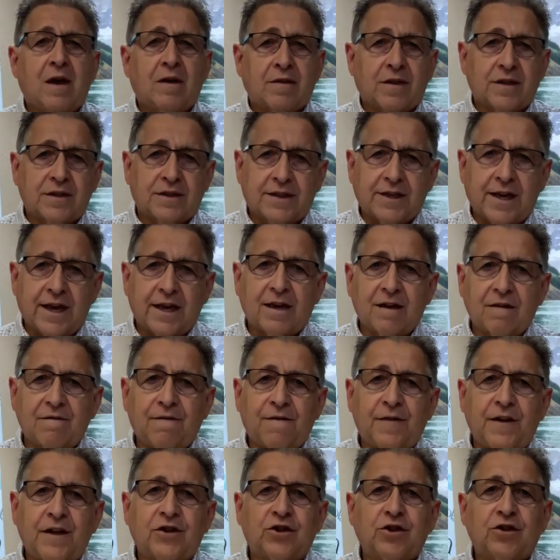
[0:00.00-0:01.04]
The second
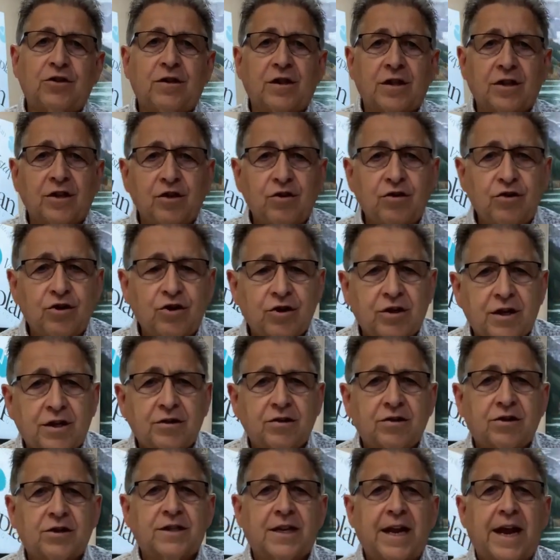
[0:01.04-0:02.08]
feature that you should
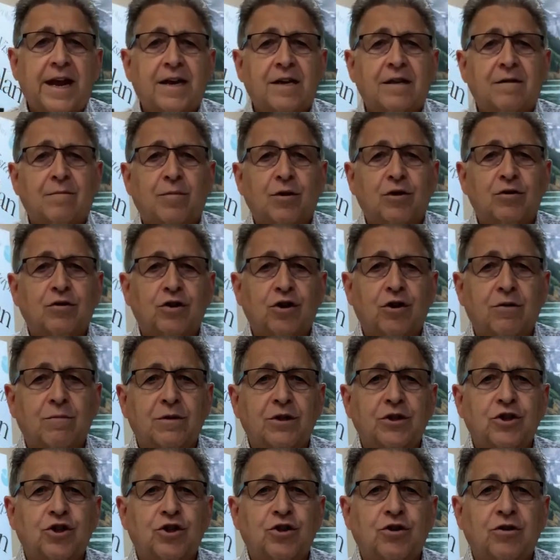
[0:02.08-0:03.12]
understand about term
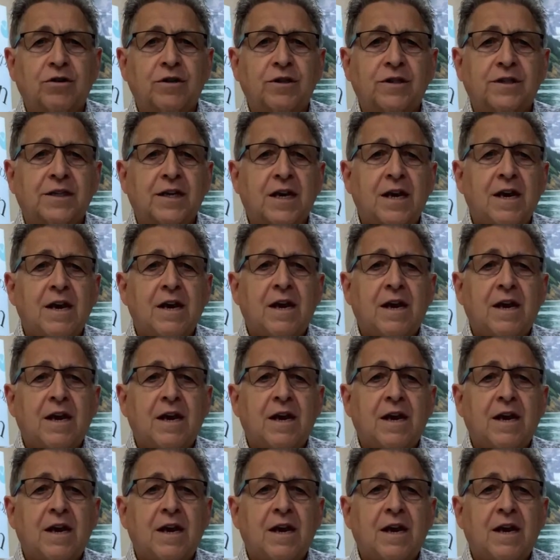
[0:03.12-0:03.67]
insurance